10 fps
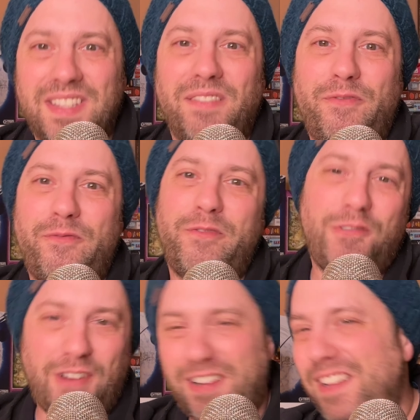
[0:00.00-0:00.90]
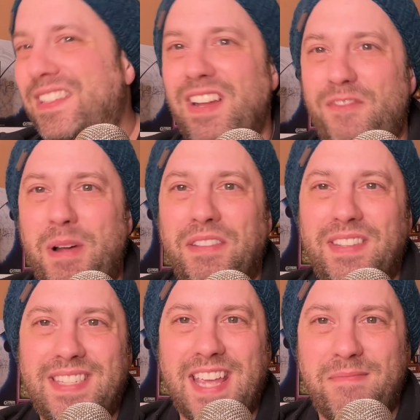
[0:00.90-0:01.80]
The great, good stuff about
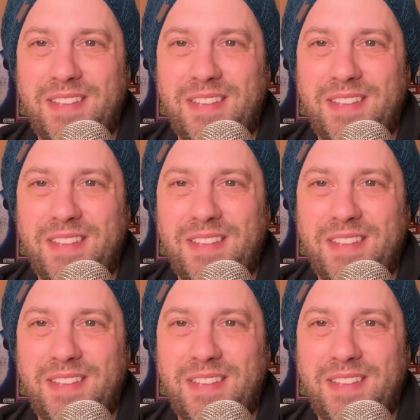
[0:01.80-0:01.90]
this game,